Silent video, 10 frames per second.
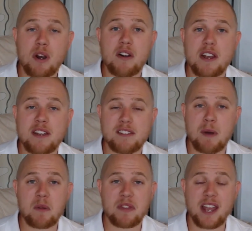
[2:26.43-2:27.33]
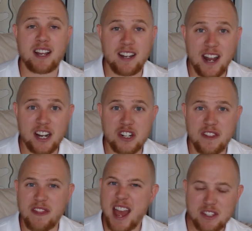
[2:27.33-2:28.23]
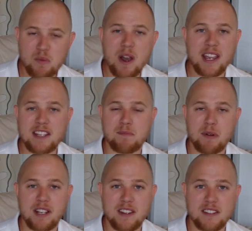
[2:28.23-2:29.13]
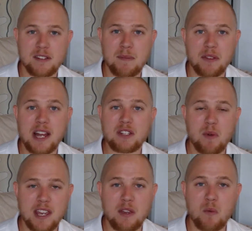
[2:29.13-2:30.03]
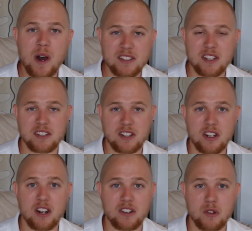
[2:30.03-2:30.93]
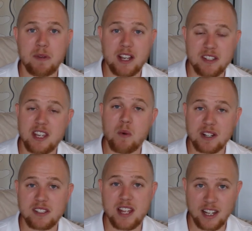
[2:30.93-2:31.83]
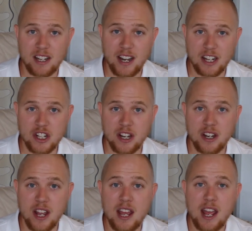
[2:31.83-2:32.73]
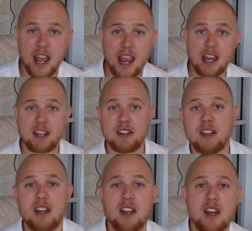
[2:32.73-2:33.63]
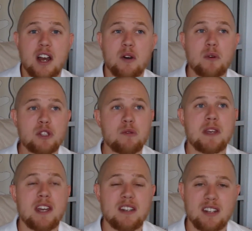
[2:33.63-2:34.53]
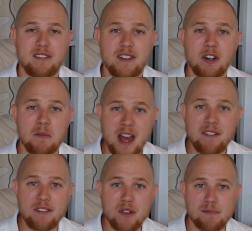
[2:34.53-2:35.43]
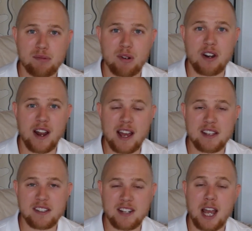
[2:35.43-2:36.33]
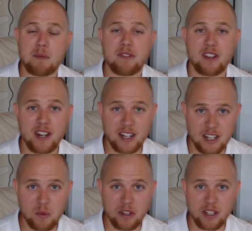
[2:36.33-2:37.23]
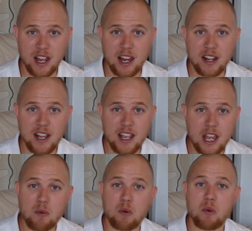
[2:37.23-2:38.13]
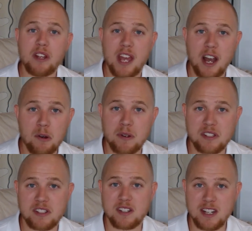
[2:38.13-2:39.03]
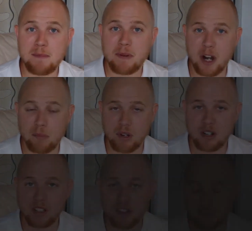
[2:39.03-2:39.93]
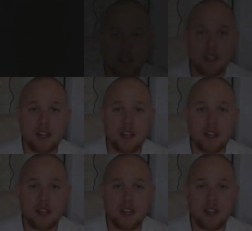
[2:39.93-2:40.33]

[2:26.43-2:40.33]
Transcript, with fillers: prayer is about that connection. That's why he's bringing this about. That's why he wants us to talk to him because he wants that connection. And uh, once we begin to develop that view of prayer as a time of connecting with God, it will really help us to deepen our prayer life.